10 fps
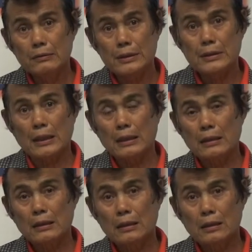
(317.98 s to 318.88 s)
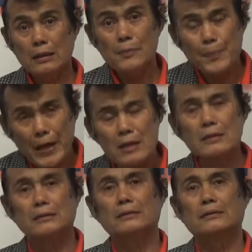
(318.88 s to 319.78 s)
say
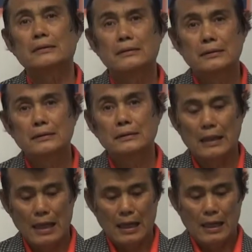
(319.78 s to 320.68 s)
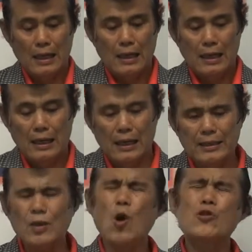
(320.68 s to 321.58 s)
repair.
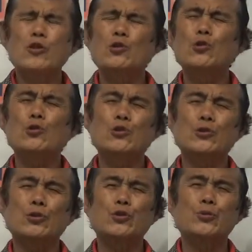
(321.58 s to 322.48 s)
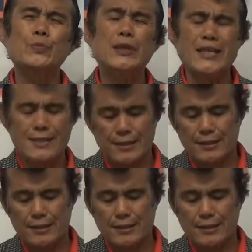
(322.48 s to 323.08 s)
It is also used to mean